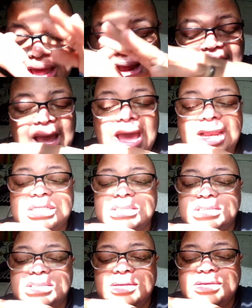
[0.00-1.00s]
Like,
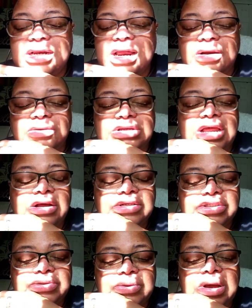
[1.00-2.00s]
this is something I don't
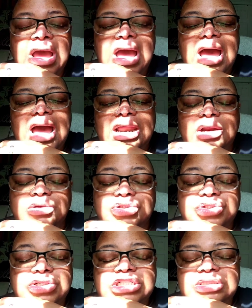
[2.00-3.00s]
talk to. I
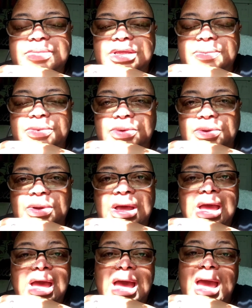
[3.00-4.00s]
don't trust people.
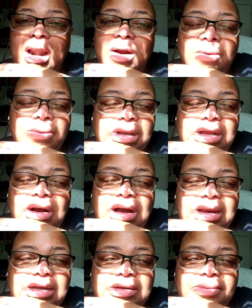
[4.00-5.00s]
I don't really
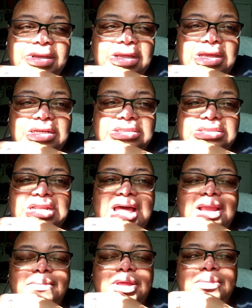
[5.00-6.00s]
hardly, to be honest,
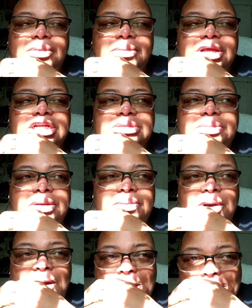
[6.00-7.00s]
like people, because
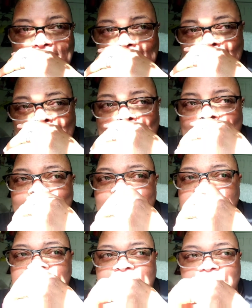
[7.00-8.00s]
people are not
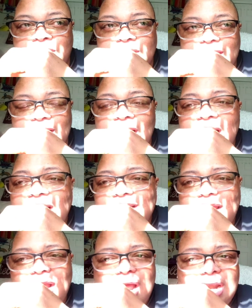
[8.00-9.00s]
trustworthy.
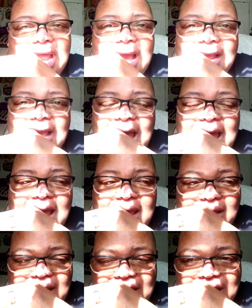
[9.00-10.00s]
They are not
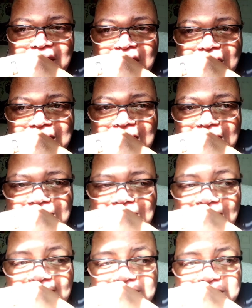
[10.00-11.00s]
kind and they are not
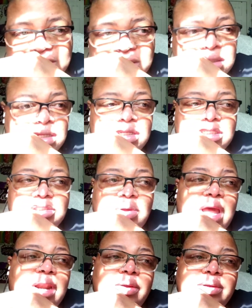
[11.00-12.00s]
nice.
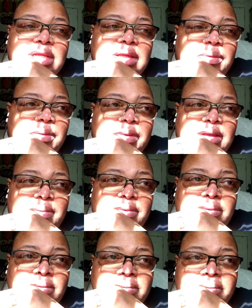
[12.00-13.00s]
So I don't deal with
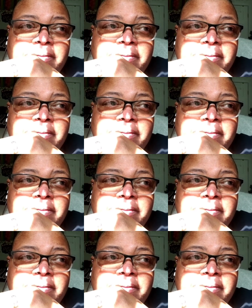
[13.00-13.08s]
people.